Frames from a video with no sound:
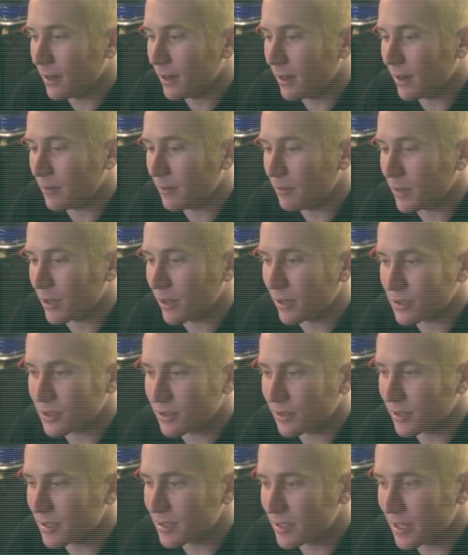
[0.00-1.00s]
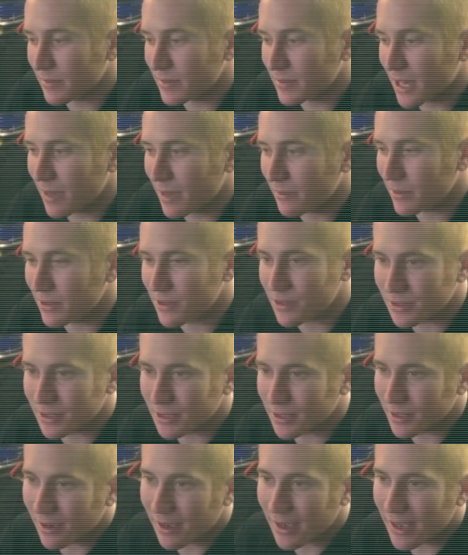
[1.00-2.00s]
Um, but also at the same time, usually,
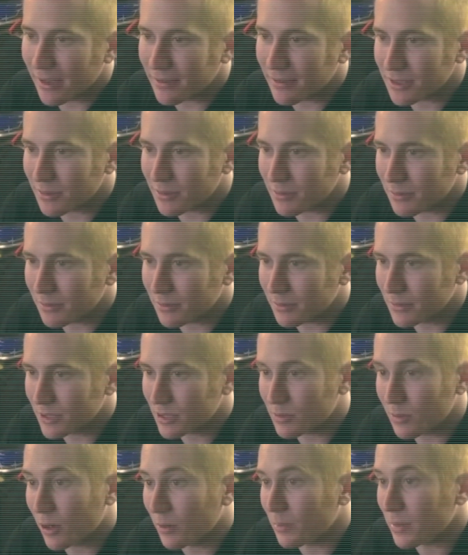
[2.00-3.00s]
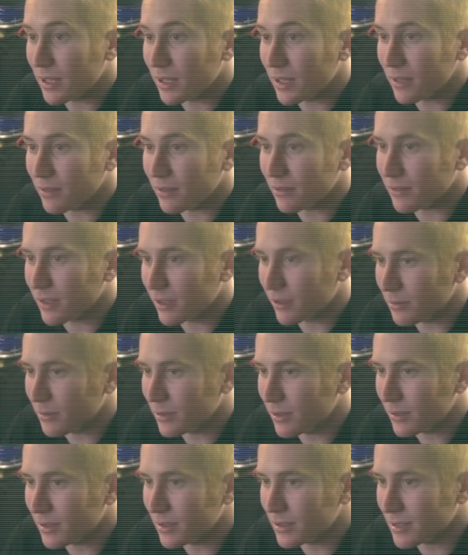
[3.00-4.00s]
you know, I have some small media
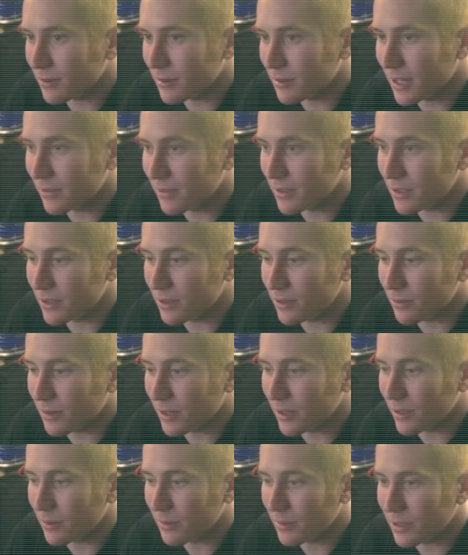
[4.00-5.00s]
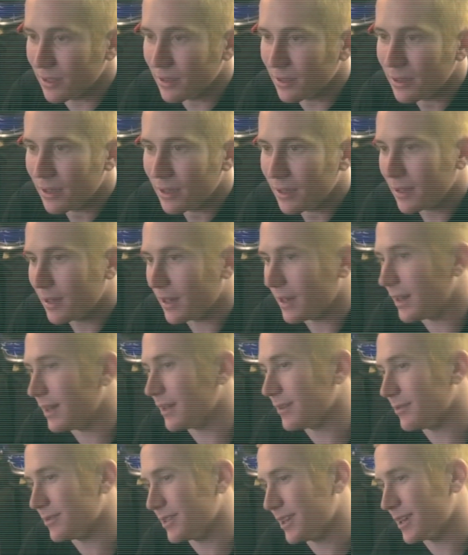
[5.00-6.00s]
availabilities that we have to do, whether it be
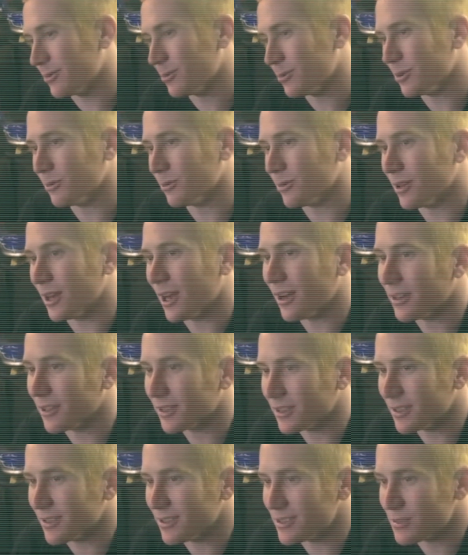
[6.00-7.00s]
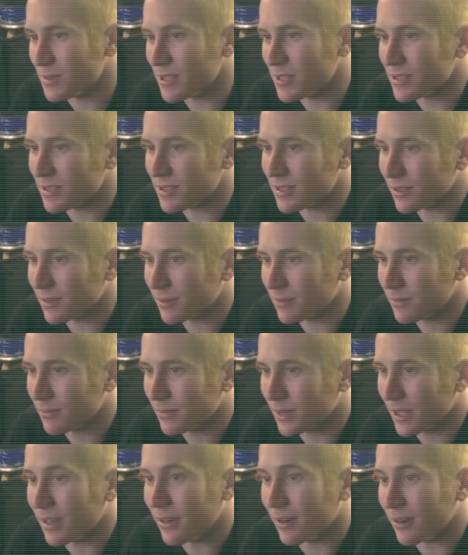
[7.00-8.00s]
uh, like we were out at the speed stick
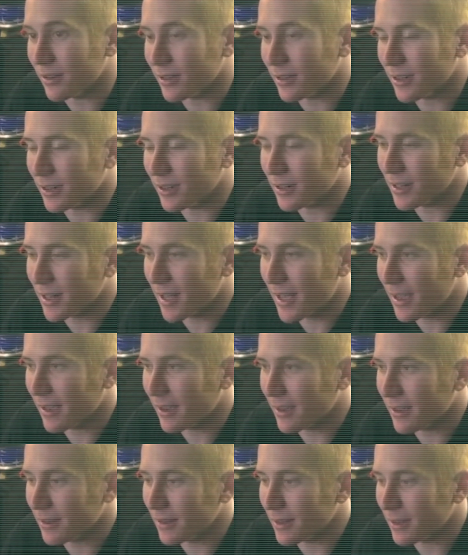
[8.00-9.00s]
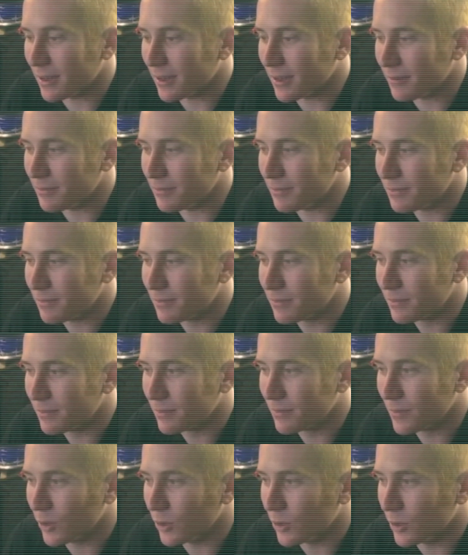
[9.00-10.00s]
thing earlier today and um,
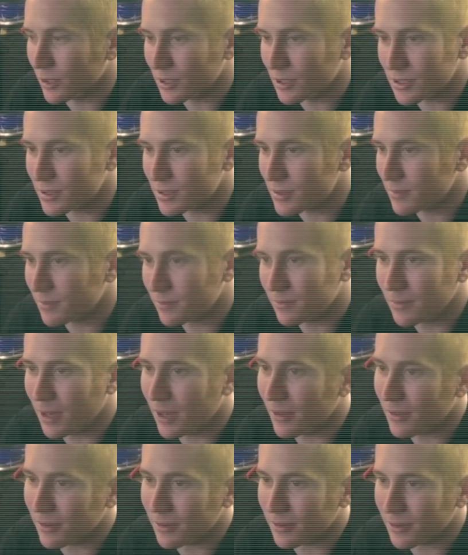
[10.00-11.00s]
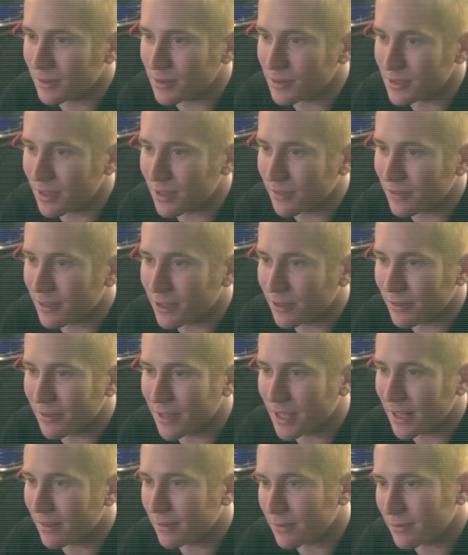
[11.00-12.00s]
or just other little stuff. You know, we've
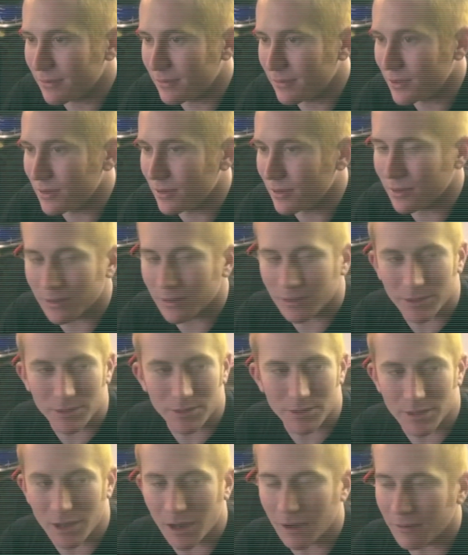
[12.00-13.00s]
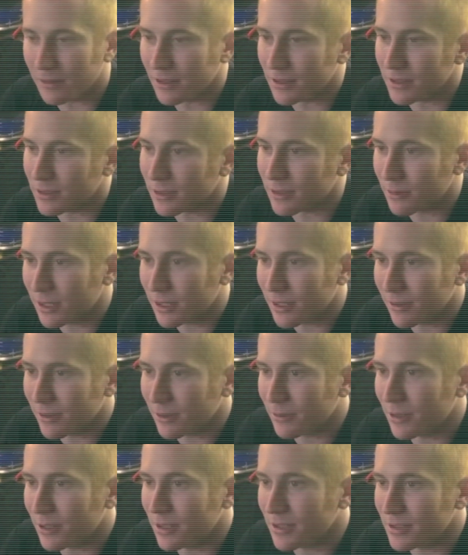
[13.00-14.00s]
had a few little news conferences or whatever
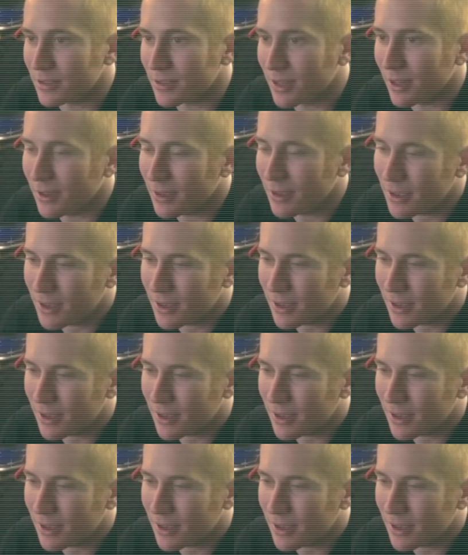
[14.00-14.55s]
it was. So